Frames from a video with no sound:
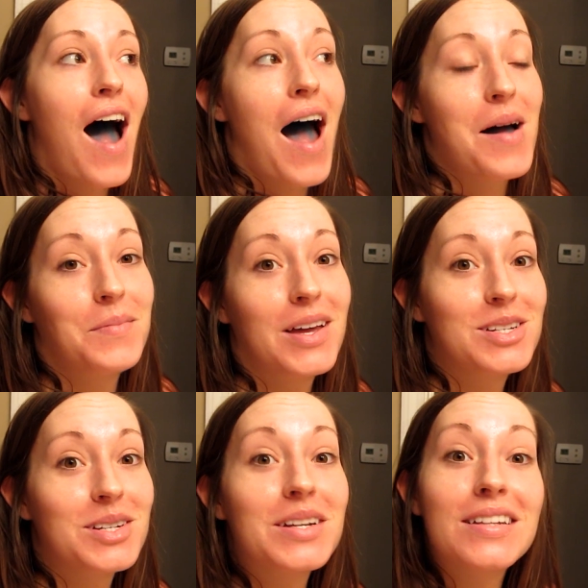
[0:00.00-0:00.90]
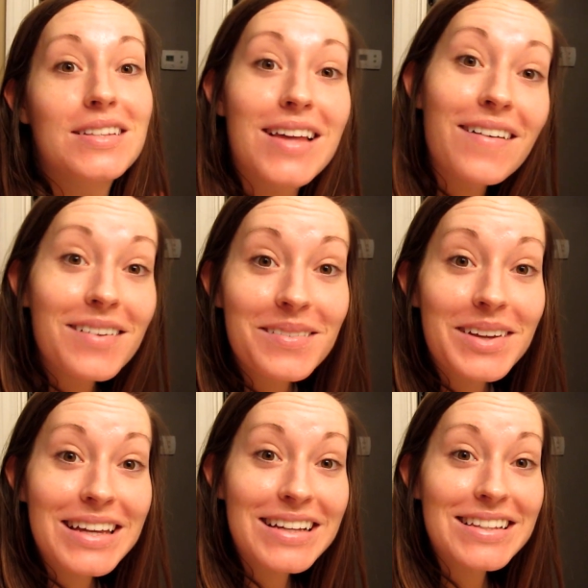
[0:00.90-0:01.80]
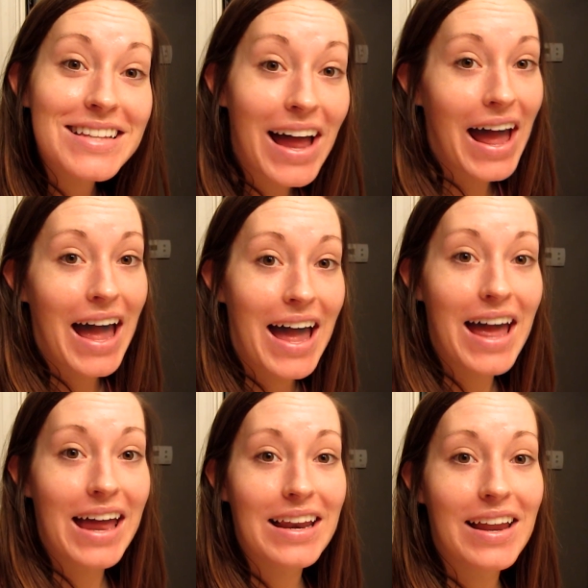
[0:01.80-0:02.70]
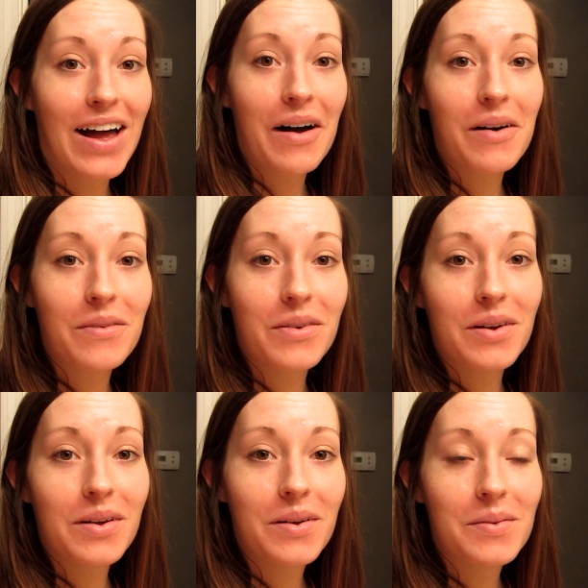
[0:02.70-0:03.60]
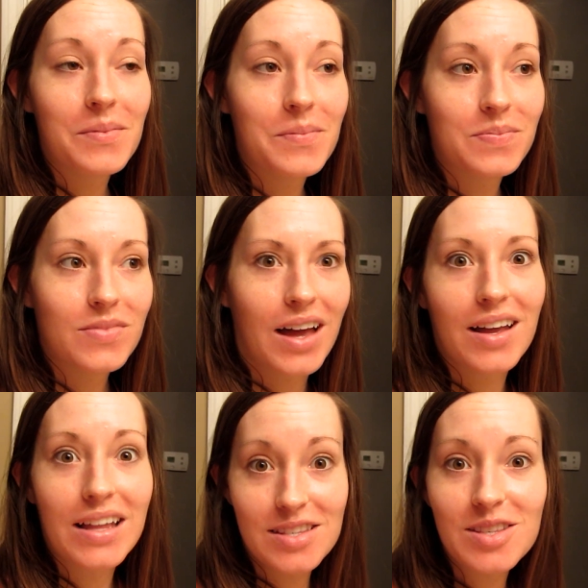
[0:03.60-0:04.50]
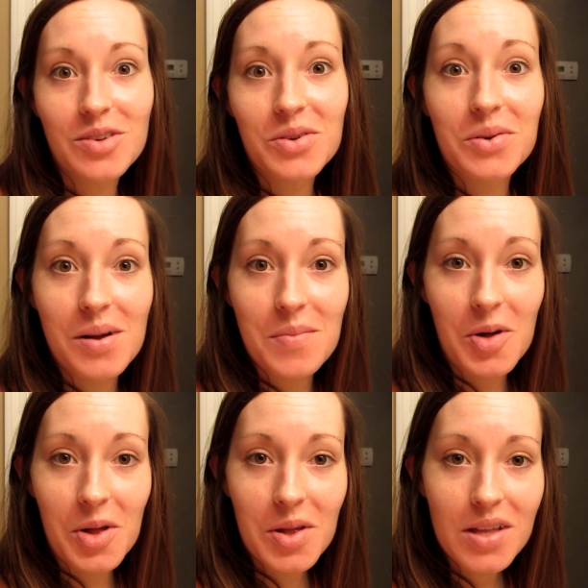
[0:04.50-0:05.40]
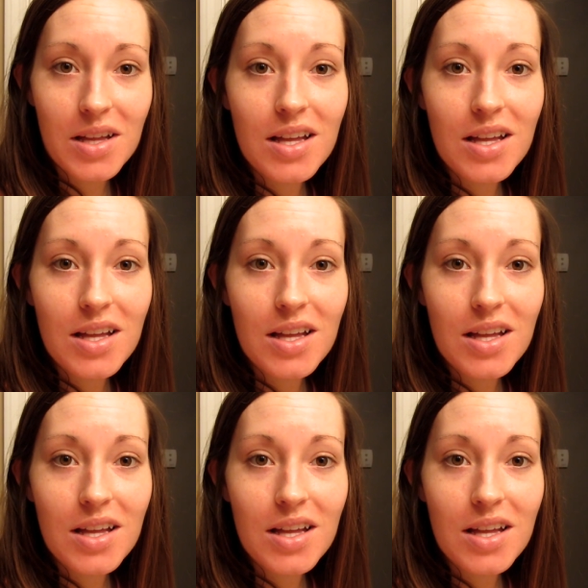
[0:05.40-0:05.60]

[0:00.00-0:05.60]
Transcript: I'm measuring seven weeks ahead of, I guess, the normal.